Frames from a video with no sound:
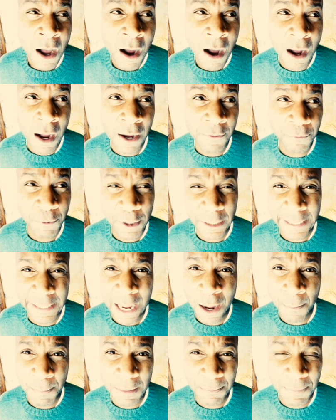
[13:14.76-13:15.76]
on really
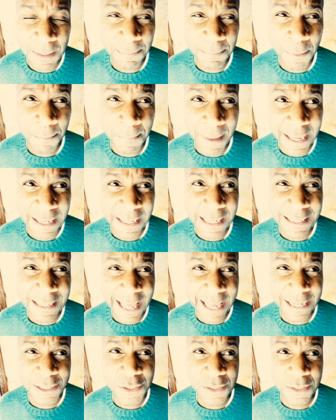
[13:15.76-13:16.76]
helping people make
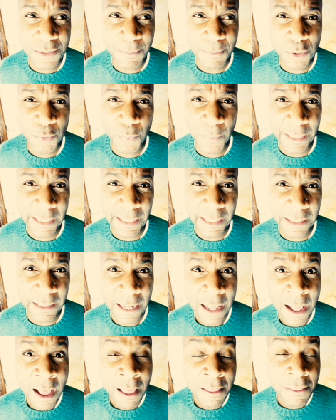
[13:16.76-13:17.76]
connections between
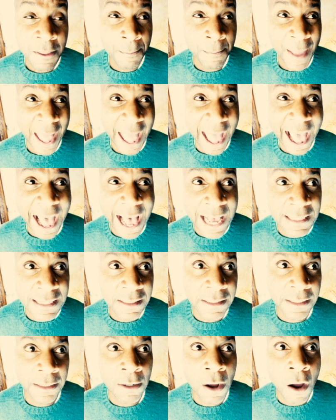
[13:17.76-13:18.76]
the
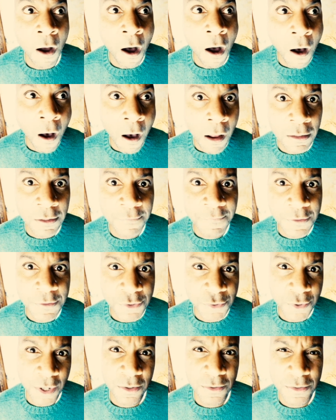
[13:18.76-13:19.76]
past and all of the
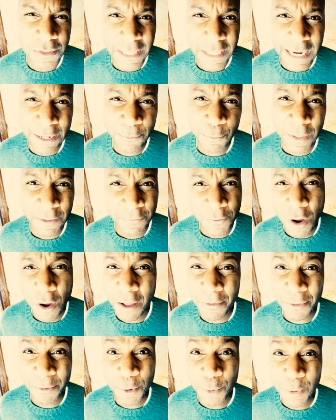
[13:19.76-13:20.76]
struggles that we've
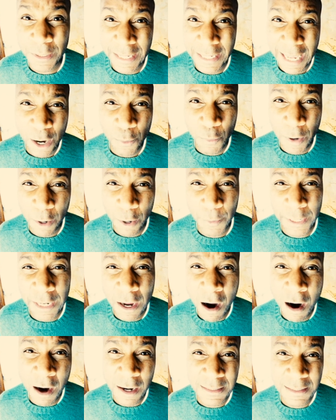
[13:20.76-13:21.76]
gone through to get where we
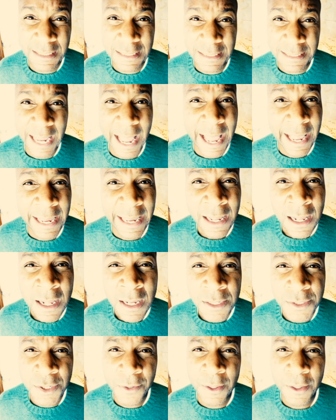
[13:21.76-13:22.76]
are today,
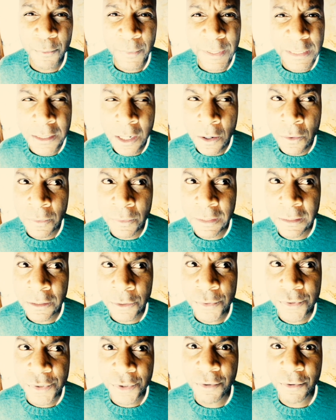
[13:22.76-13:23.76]
so that we don't
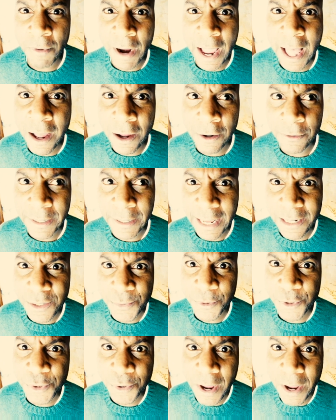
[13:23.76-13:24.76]
lose ground as
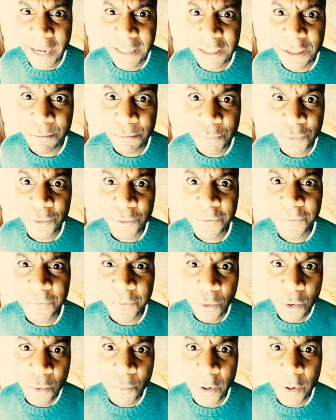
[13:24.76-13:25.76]
we're trying to move
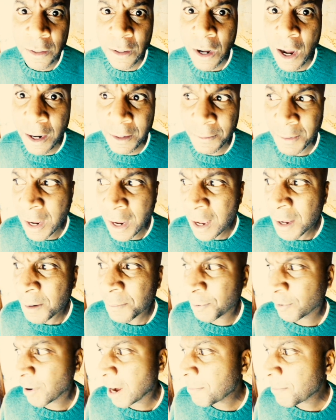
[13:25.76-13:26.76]
forward on
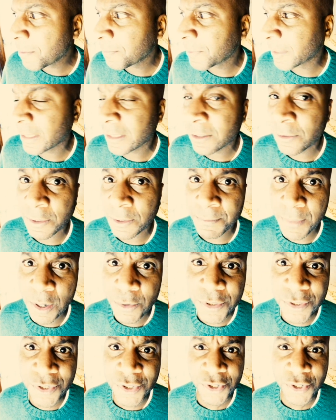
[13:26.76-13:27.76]
probably the
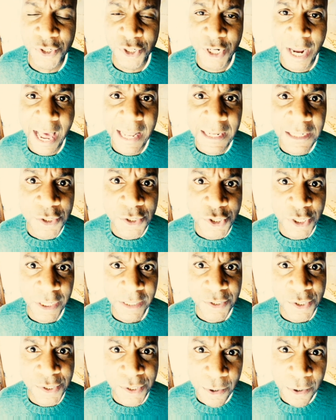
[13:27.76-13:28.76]
most
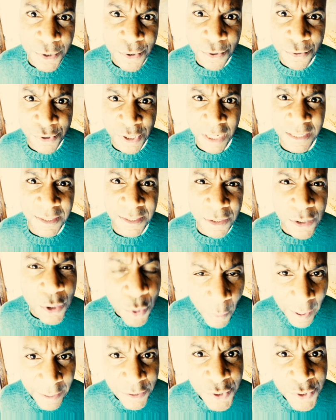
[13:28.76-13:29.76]
challenging social justice
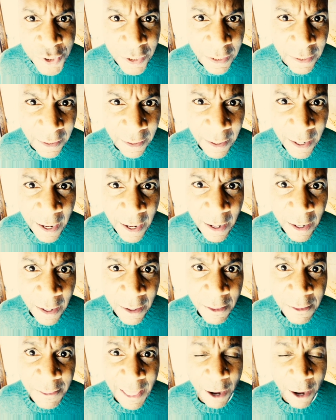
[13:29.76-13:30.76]
question
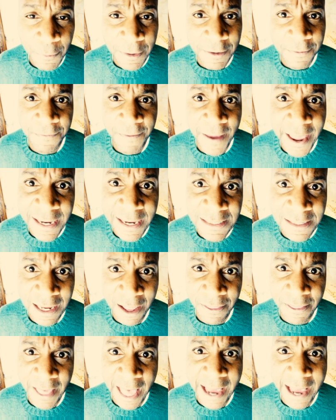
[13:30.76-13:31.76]
that we face,
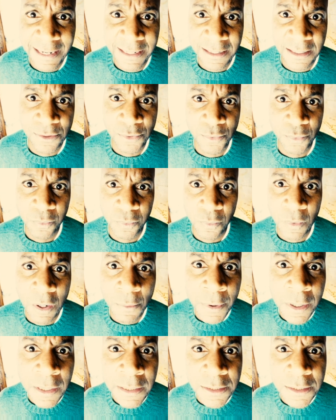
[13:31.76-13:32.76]
and that is what
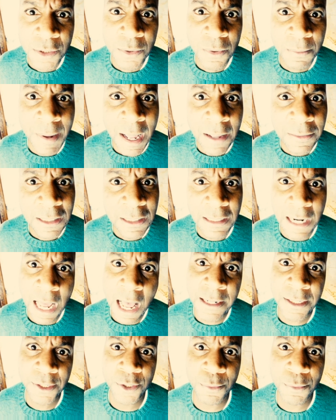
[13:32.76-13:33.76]
we're gonna do about the
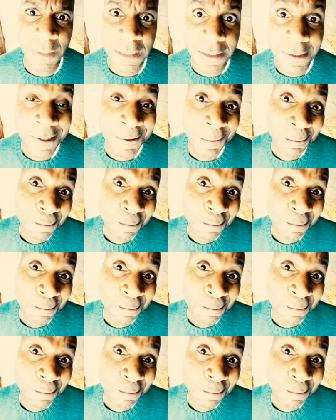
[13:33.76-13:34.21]
non-humans.